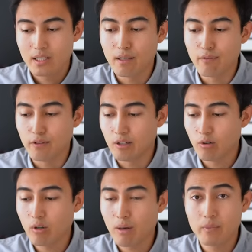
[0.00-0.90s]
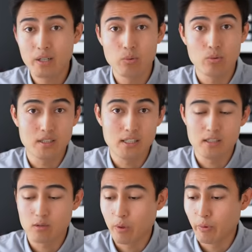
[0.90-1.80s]
Then for the row number,
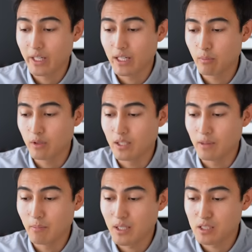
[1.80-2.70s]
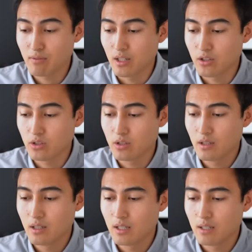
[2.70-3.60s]
here's where we're gonna put the match function.
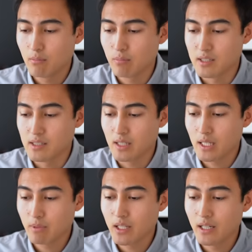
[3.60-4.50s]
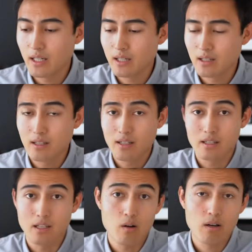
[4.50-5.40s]
Press the tab key there.
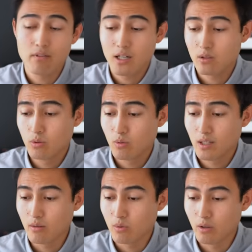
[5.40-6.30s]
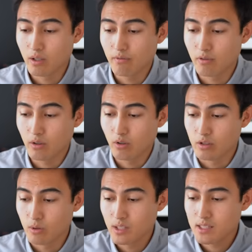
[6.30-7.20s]
The lookup value, well, we're looking for
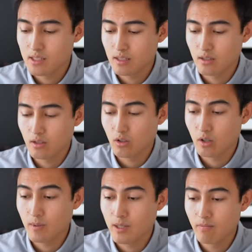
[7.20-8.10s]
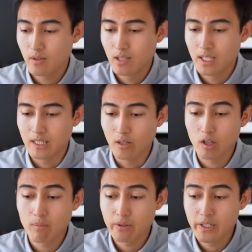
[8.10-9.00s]
Connor West, comma. The
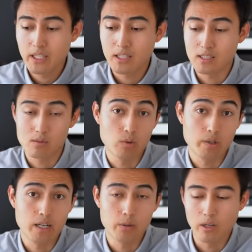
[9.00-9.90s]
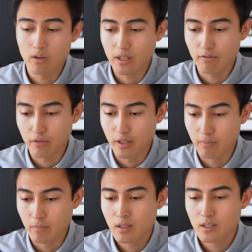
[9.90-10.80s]
lookup array is where are we looking for him.